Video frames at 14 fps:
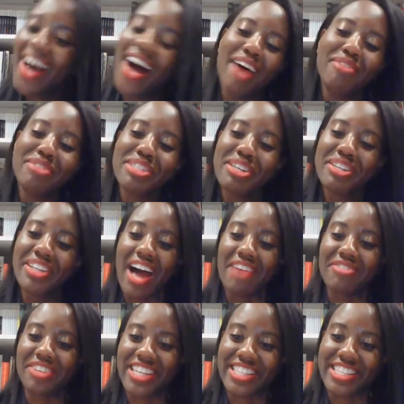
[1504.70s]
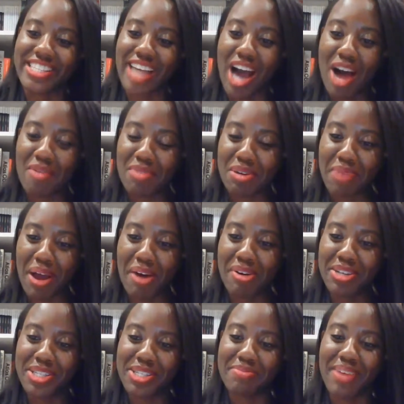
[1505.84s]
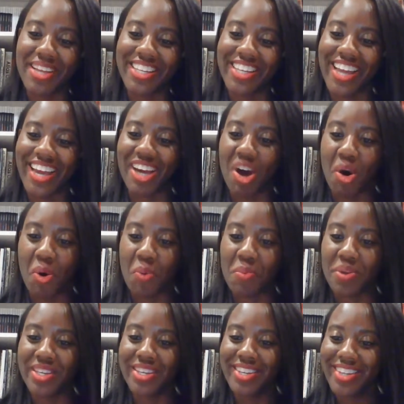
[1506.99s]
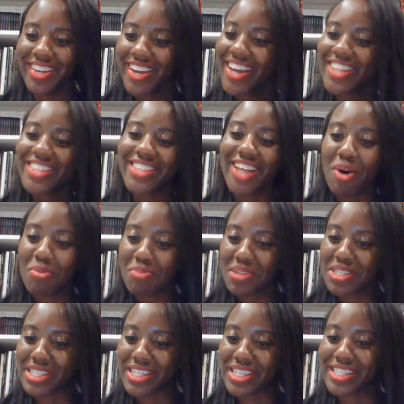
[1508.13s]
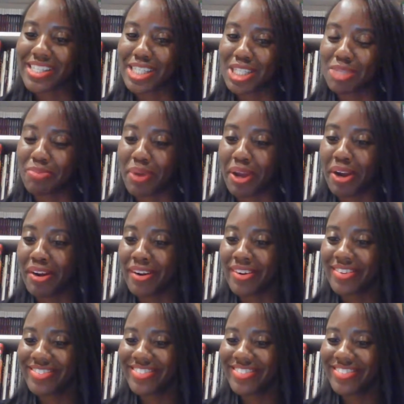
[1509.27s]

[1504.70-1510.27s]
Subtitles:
I'm still laughing at this comment about smelling like hopelessness and despair.